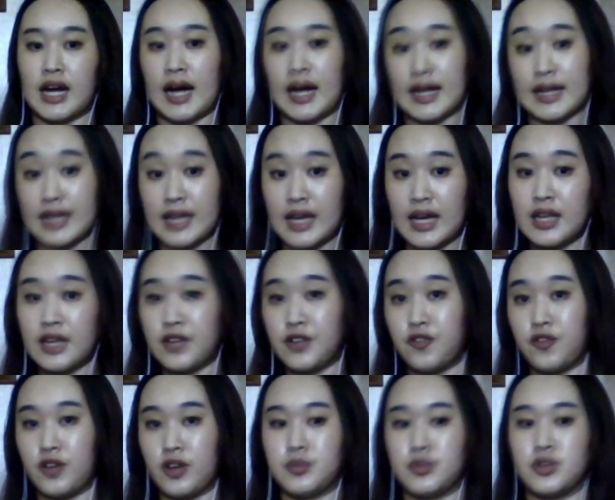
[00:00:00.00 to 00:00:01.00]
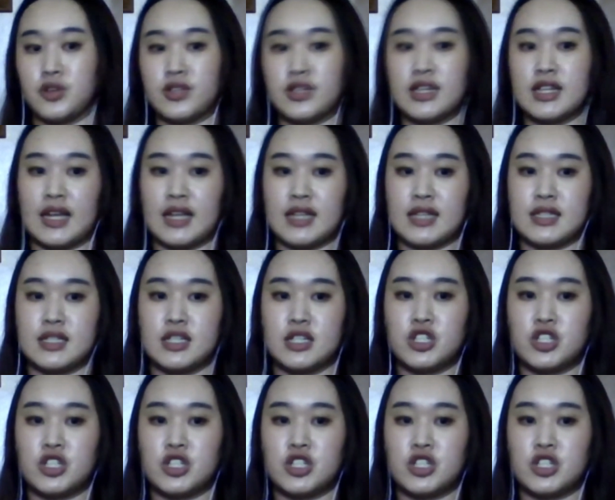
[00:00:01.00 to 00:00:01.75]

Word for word: Qatar in February last year,